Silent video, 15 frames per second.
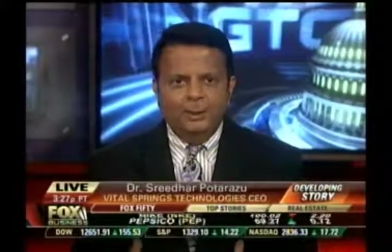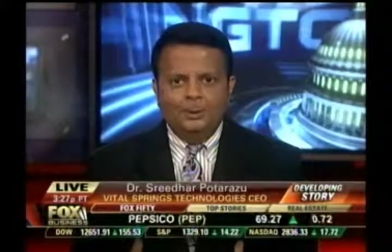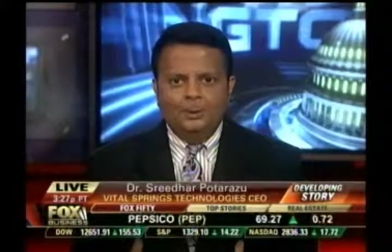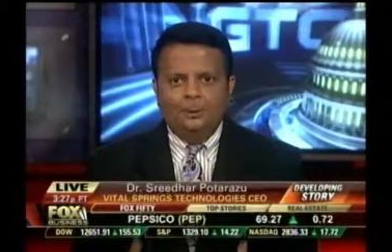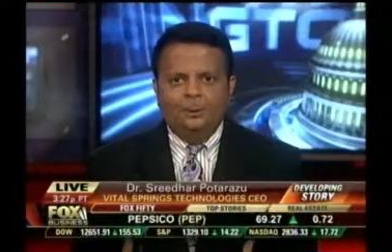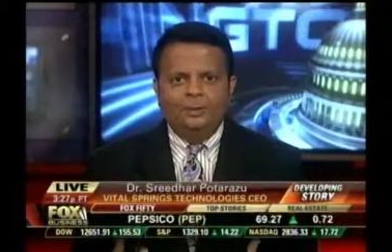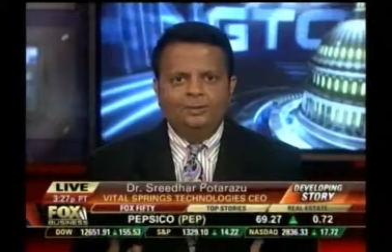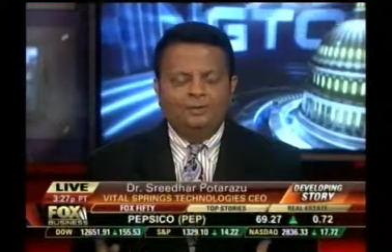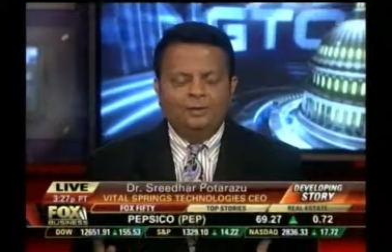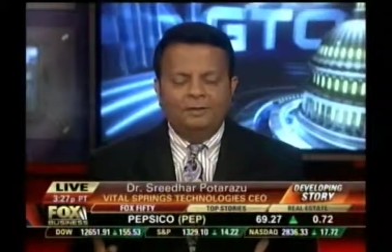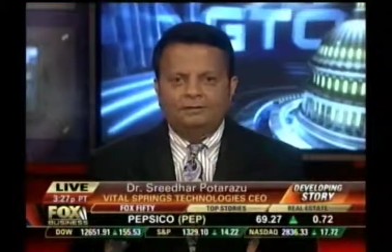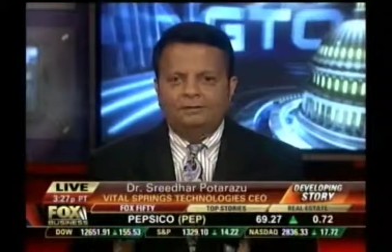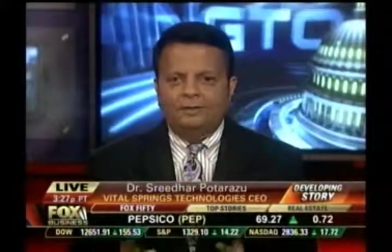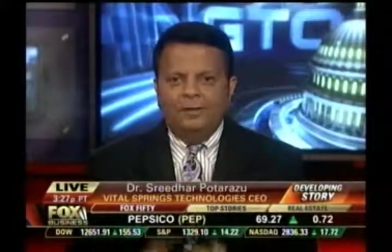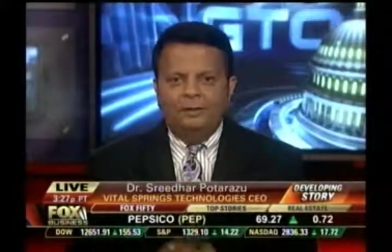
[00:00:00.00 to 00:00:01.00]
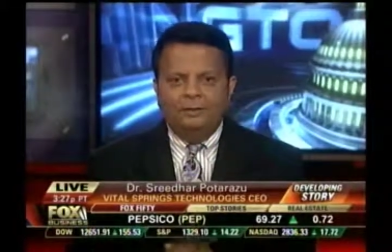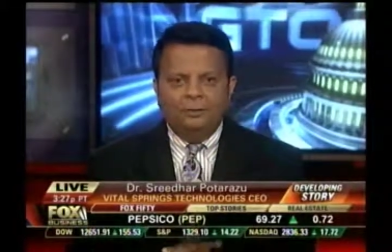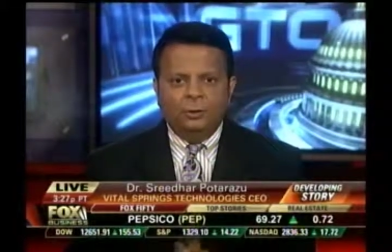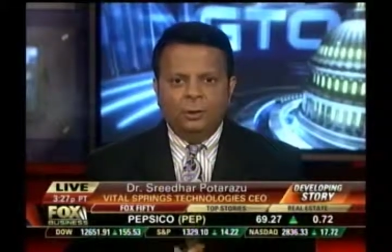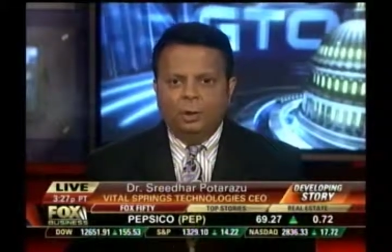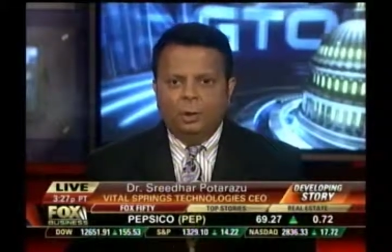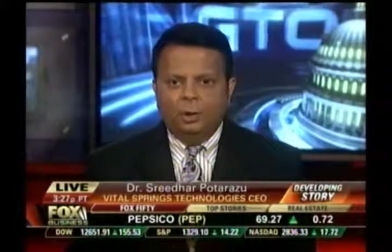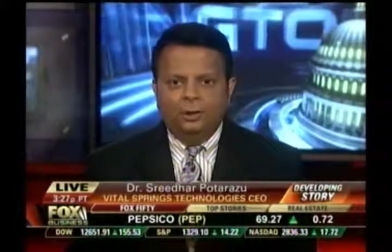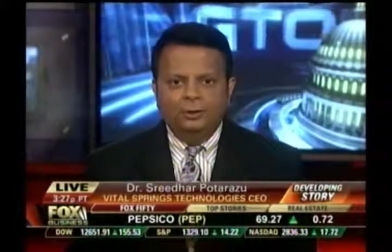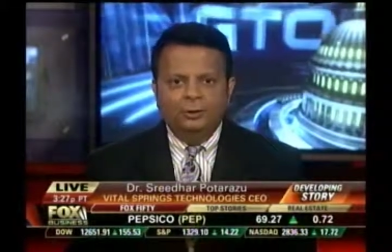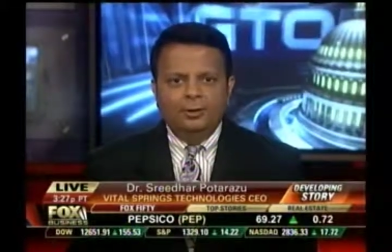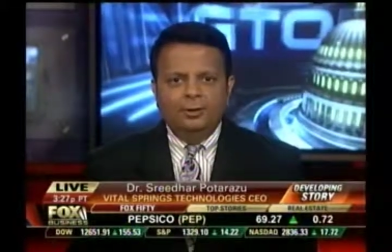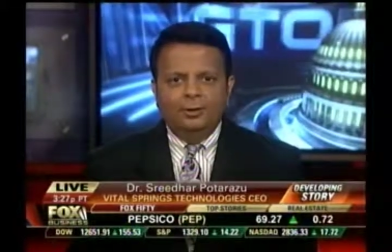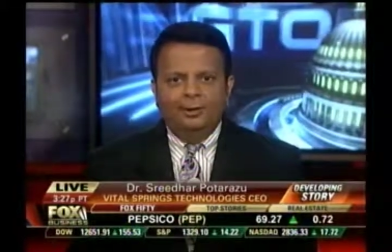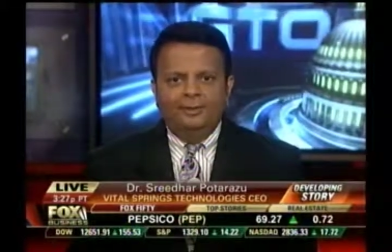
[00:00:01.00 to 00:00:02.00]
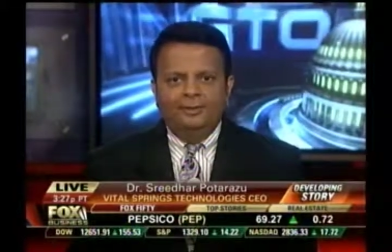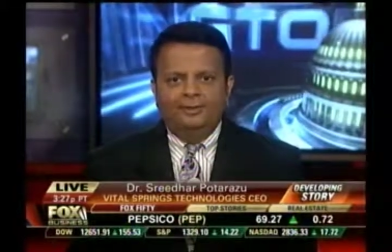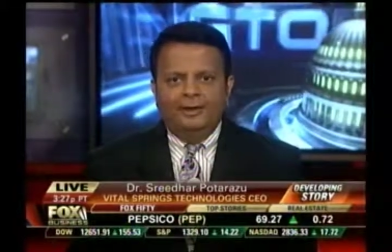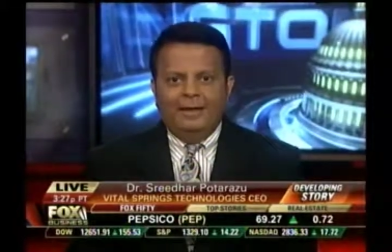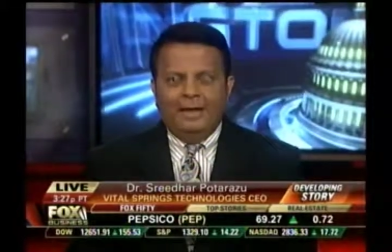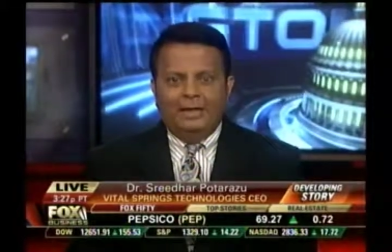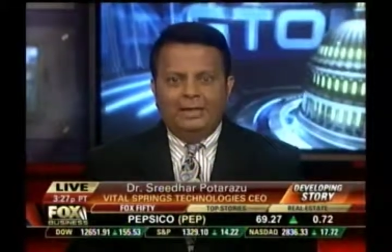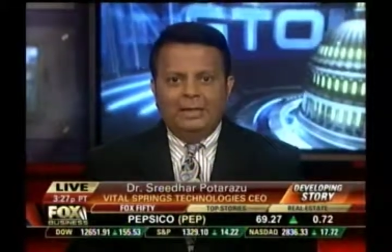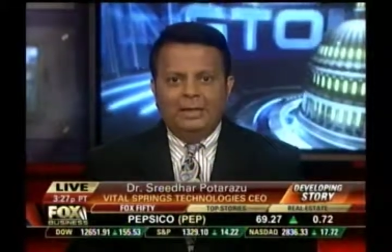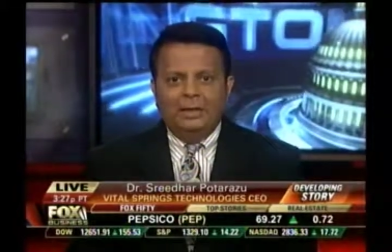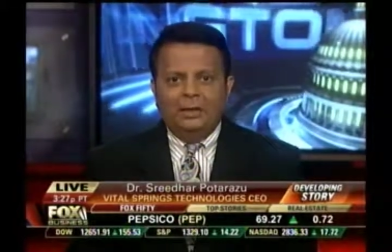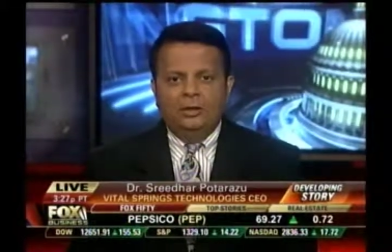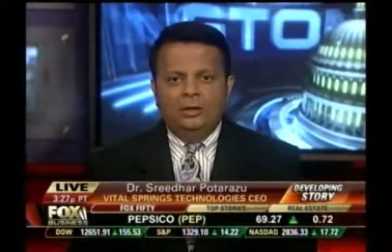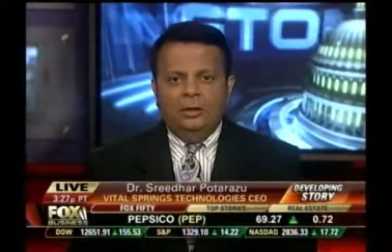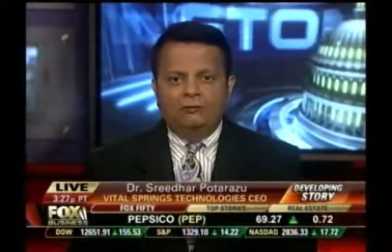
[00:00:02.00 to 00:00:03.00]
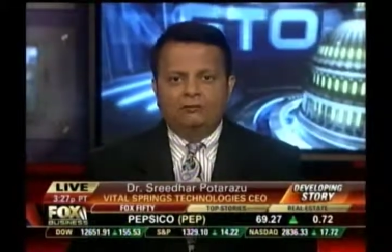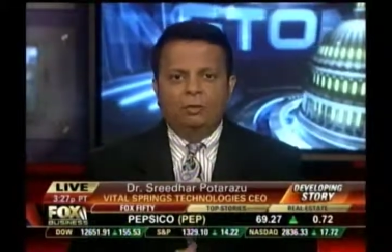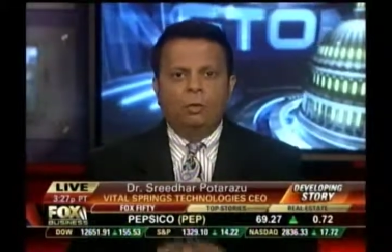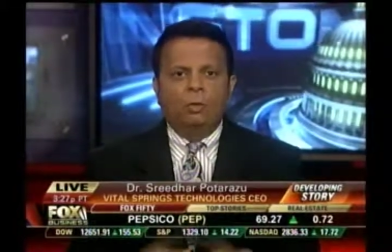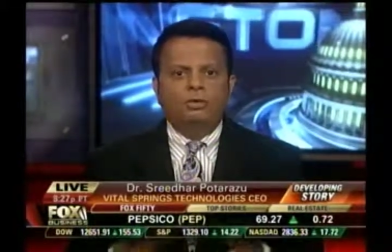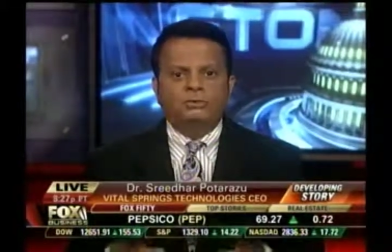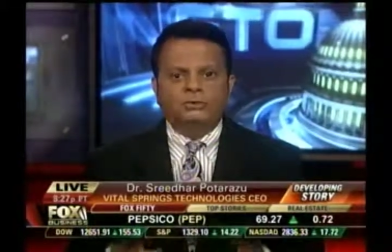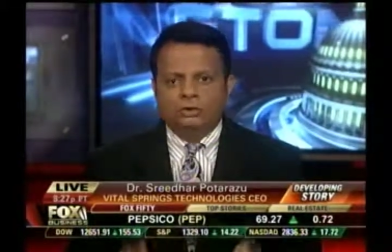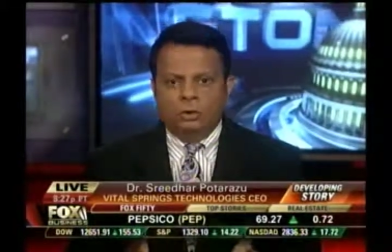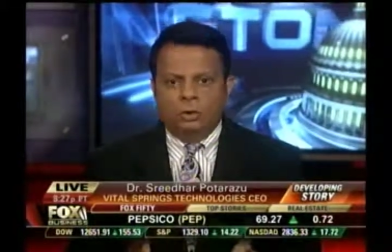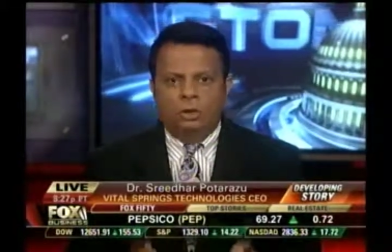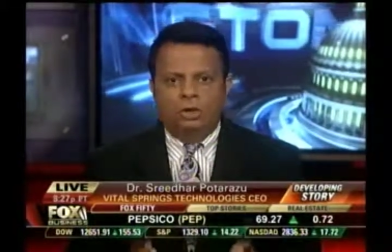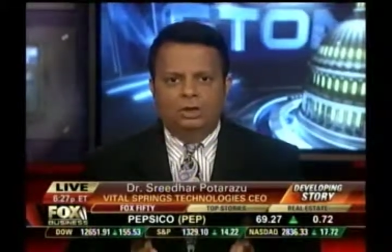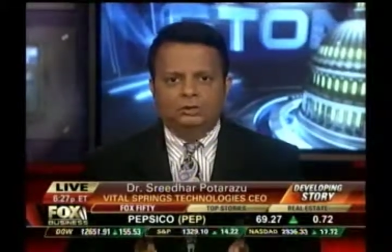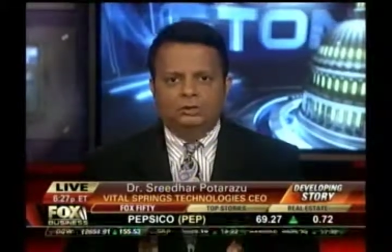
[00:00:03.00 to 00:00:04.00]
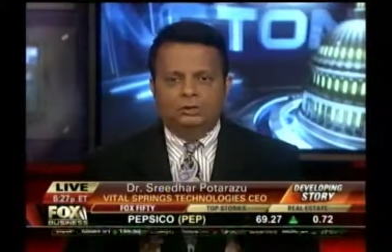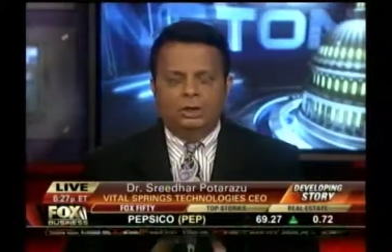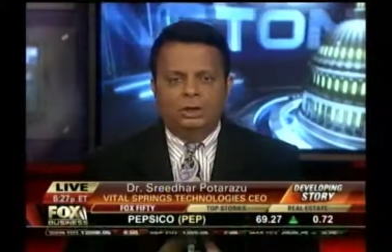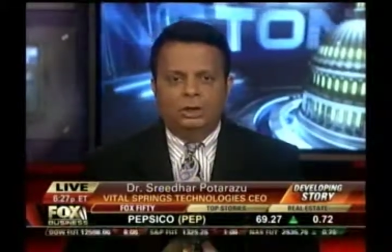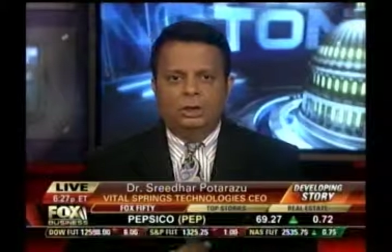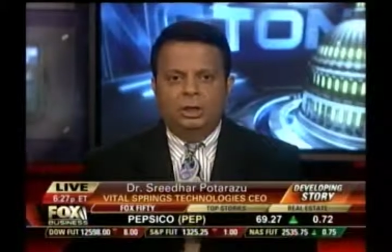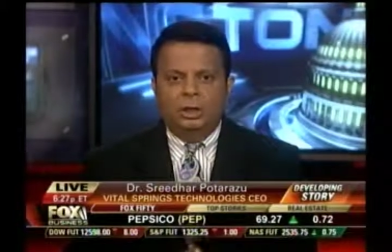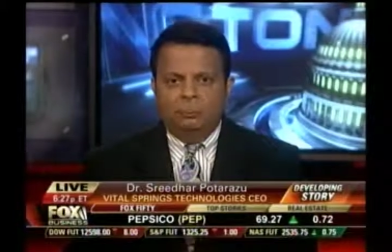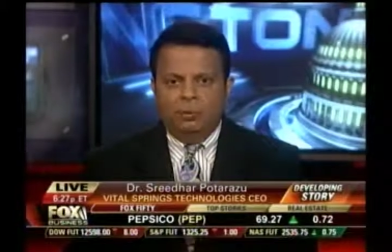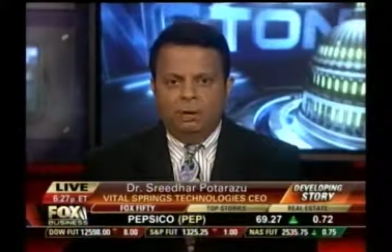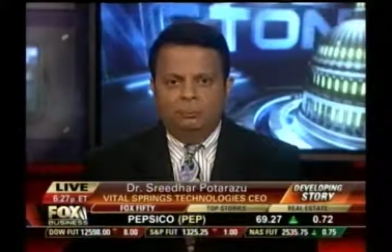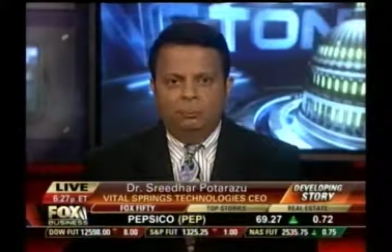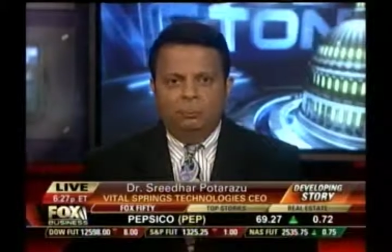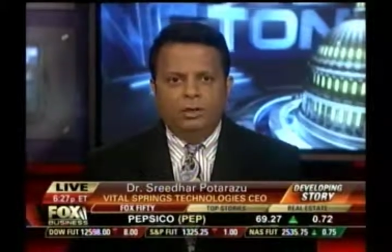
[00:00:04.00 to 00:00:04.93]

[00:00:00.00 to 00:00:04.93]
with this health law that, of course, the costs are going to go up.